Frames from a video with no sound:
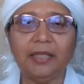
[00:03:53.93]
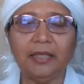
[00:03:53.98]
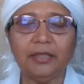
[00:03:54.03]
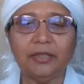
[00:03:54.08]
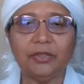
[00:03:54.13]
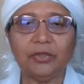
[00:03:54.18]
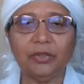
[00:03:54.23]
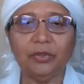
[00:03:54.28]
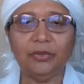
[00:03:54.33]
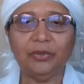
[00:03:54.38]

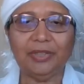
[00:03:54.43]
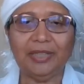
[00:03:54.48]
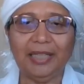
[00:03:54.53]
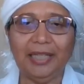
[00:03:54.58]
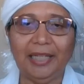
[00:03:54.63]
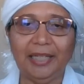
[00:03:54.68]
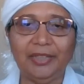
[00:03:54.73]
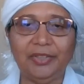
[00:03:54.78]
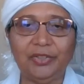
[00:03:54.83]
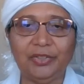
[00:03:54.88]
So the
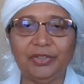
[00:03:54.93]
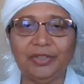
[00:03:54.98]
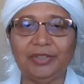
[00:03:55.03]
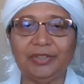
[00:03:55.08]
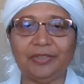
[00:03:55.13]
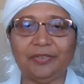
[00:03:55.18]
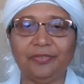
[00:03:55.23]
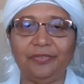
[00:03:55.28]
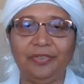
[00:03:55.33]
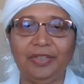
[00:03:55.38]

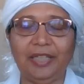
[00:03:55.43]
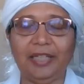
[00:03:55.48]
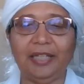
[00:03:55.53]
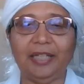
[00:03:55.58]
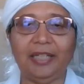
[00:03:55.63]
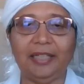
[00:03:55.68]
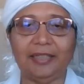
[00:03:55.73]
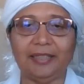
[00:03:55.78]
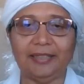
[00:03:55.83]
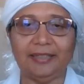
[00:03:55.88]
ancients figured
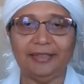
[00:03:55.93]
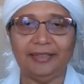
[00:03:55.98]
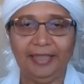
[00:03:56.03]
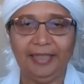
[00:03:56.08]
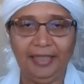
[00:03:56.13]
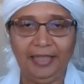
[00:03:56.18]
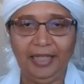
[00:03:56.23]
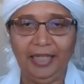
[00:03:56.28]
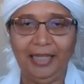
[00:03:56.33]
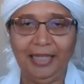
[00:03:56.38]
this
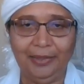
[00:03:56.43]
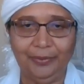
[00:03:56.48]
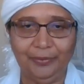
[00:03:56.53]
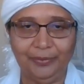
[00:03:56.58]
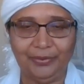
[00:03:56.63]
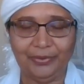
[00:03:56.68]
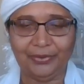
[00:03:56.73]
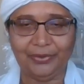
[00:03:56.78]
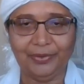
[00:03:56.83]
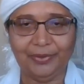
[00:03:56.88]
thing
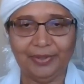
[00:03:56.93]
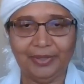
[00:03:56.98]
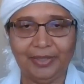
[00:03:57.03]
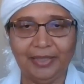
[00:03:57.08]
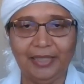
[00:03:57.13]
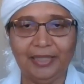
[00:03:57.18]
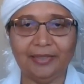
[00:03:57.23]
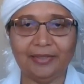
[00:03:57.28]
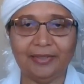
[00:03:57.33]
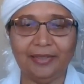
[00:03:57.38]
out.
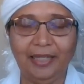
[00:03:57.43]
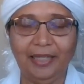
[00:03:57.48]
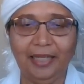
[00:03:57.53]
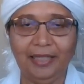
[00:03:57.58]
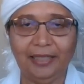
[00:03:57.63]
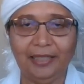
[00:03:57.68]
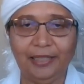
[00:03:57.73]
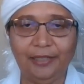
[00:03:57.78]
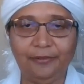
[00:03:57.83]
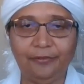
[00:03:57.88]
It's
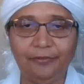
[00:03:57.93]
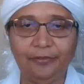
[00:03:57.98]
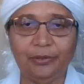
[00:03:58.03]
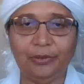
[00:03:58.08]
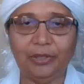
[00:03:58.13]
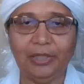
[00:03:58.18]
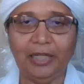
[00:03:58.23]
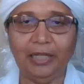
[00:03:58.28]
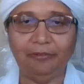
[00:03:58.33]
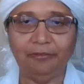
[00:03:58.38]
like if
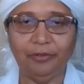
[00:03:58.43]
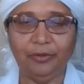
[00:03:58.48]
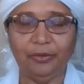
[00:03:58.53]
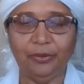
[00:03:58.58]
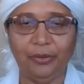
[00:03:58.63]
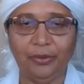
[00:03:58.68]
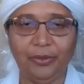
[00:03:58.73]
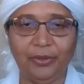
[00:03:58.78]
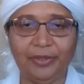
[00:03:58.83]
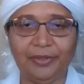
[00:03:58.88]
you love
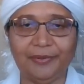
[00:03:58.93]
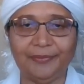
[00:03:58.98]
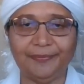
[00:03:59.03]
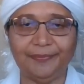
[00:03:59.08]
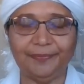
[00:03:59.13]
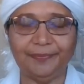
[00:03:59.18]
God